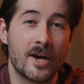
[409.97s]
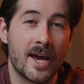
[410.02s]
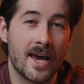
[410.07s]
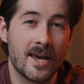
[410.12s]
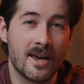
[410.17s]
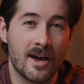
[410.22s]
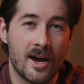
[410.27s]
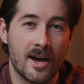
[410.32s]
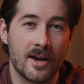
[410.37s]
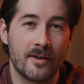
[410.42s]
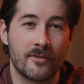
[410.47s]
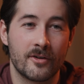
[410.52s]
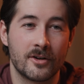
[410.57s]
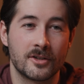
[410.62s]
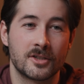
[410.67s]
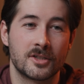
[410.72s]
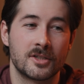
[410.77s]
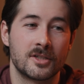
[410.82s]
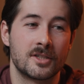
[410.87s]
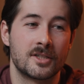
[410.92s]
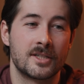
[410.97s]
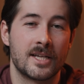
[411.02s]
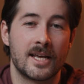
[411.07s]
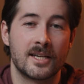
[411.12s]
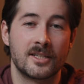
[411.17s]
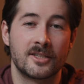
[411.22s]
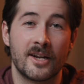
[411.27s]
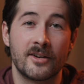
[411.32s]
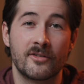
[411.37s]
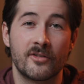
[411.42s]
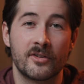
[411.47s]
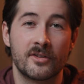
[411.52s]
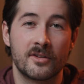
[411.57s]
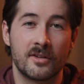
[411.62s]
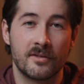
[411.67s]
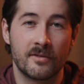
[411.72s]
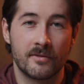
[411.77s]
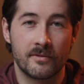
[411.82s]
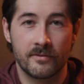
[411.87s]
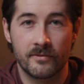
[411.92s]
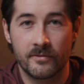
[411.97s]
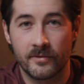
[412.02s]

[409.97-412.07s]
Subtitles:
AI functions and generative